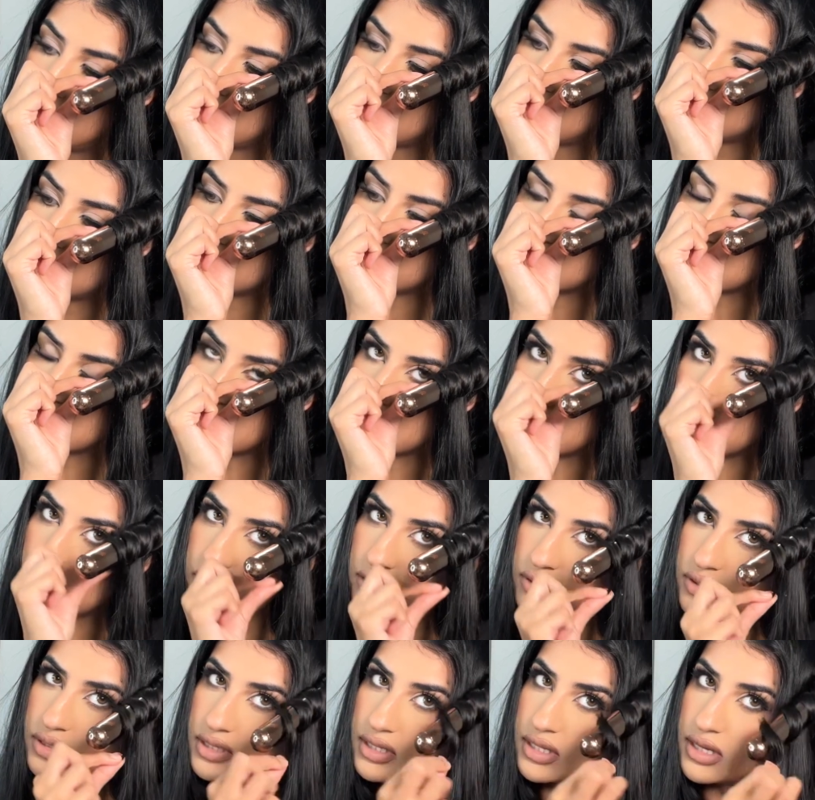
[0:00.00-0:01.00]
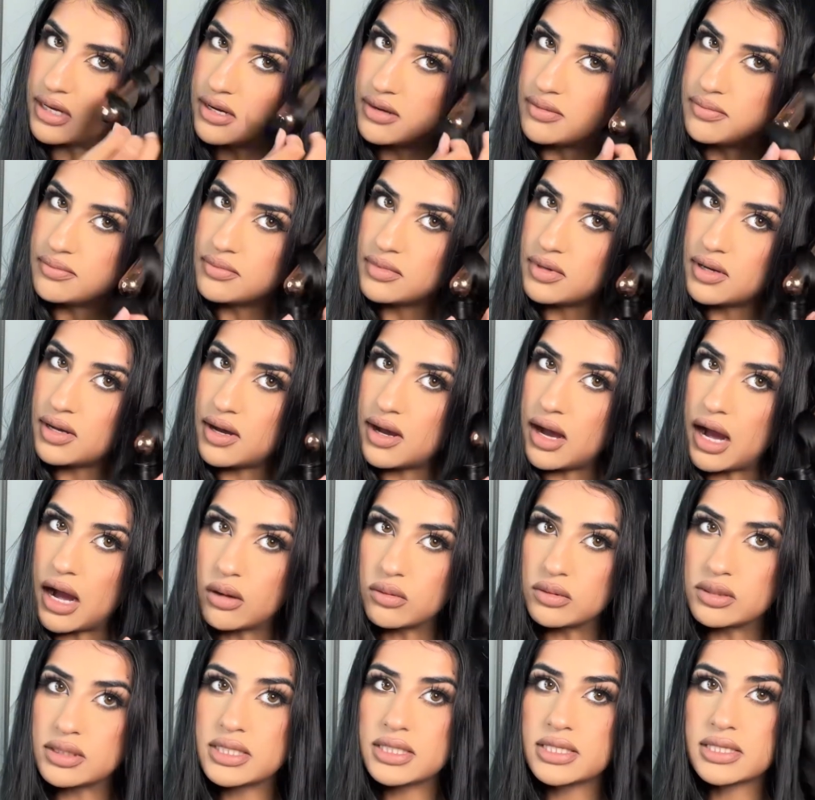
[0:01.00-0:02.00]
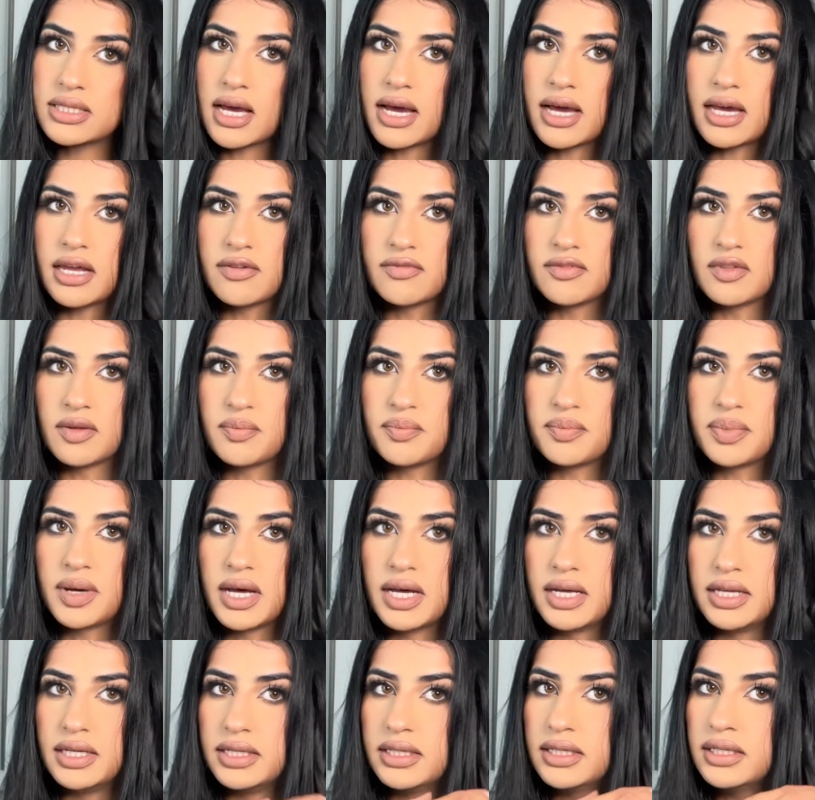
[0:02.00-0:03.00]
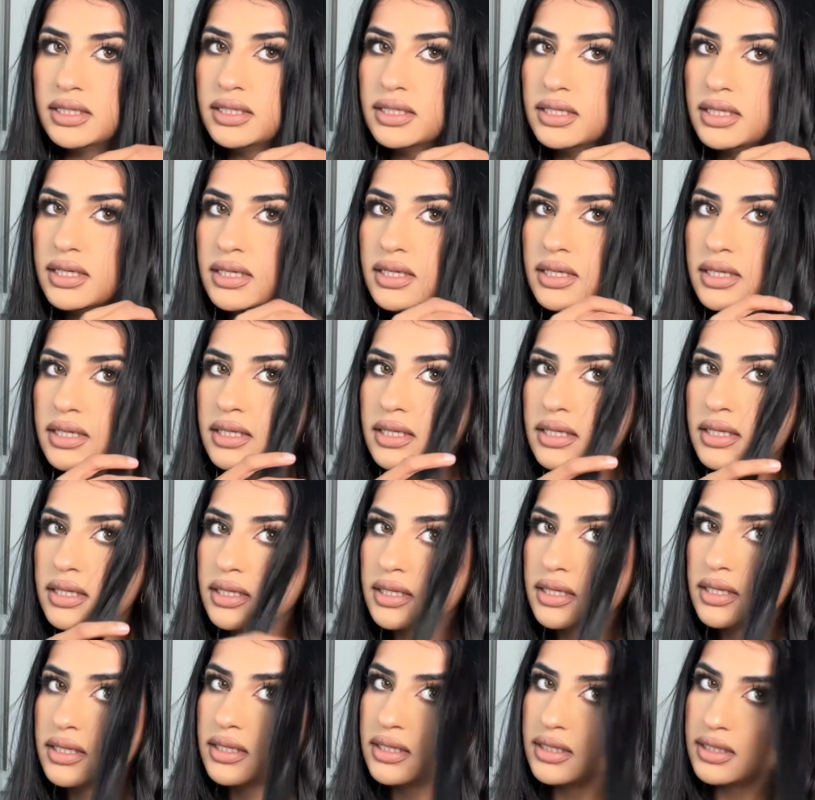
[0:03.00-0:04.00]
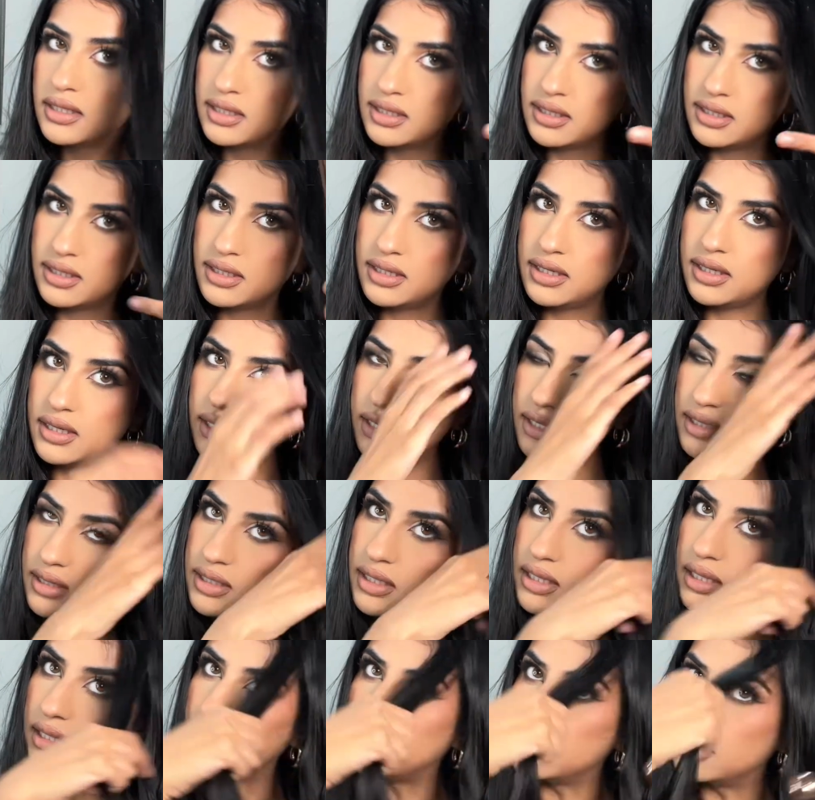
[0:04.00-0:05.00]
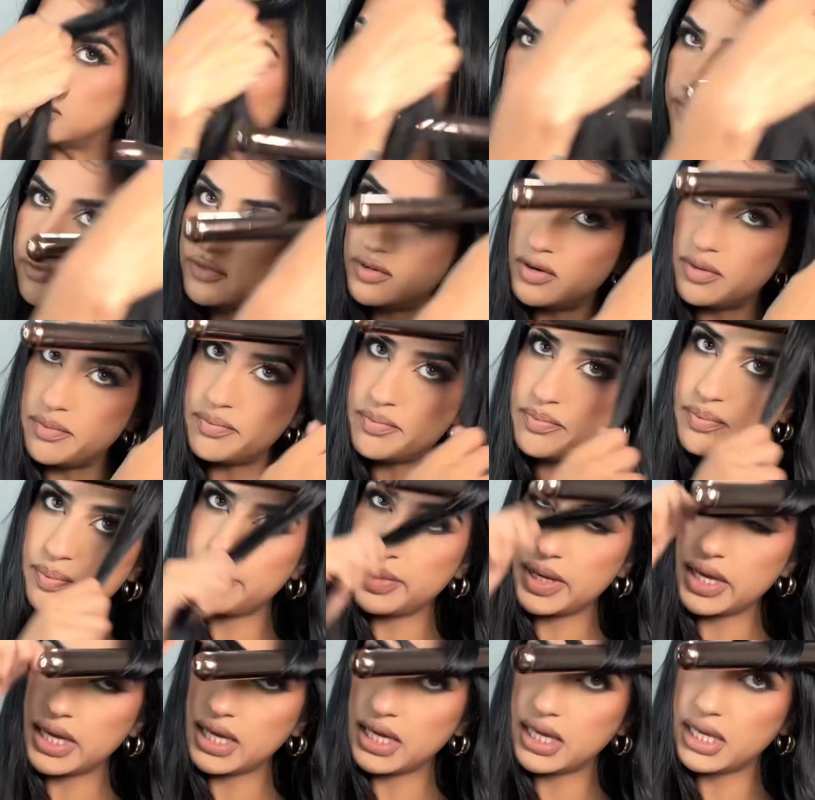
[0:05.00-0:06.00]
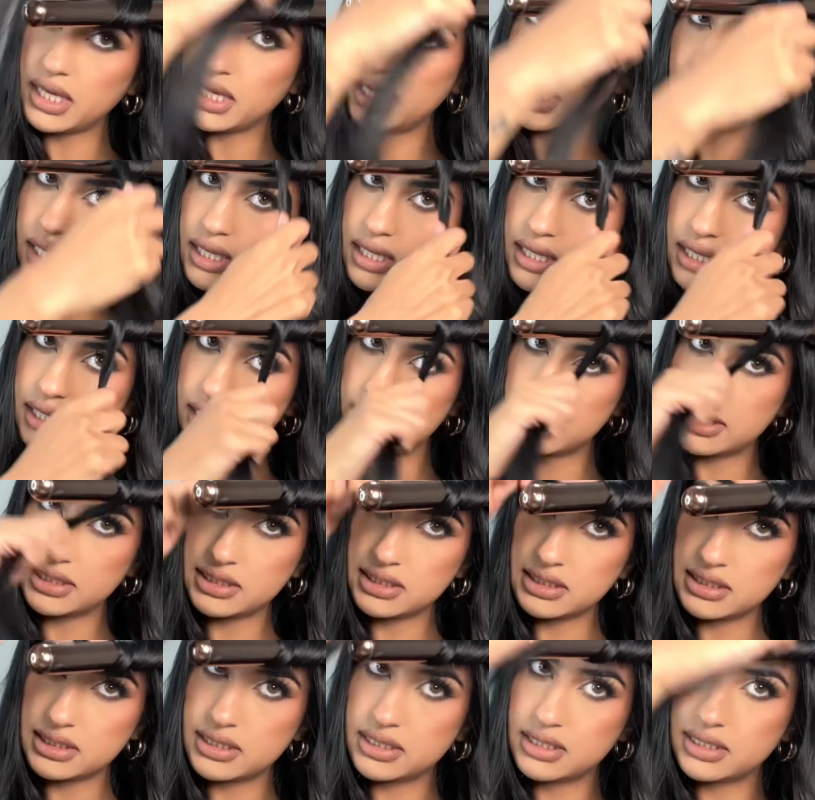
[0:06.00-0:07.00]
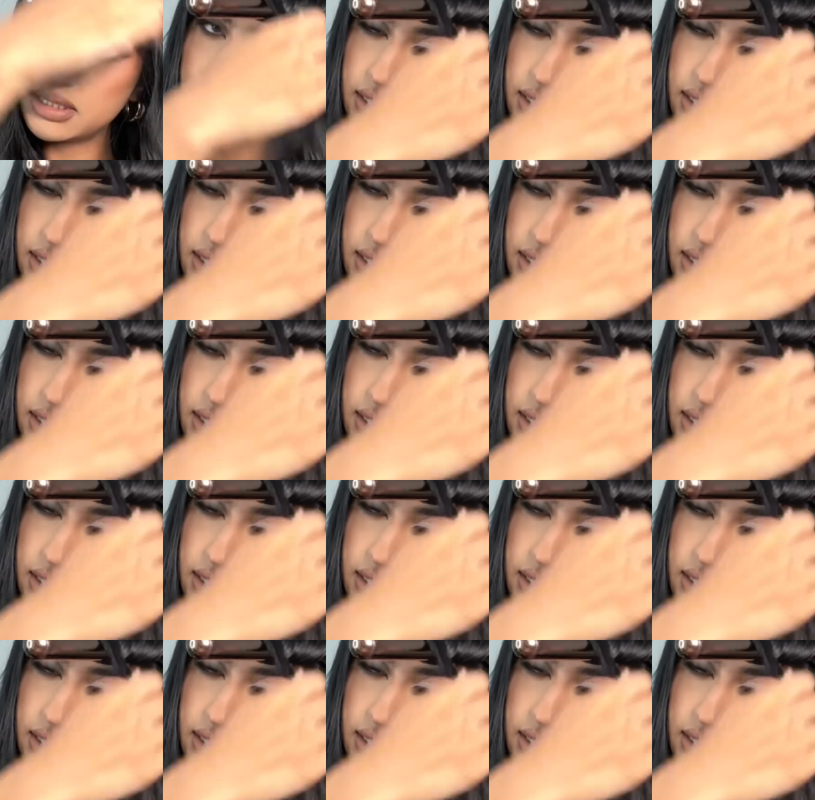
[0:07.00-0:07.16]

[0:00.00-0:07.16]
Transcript: we're going to use them outside of the bun. And then the front things.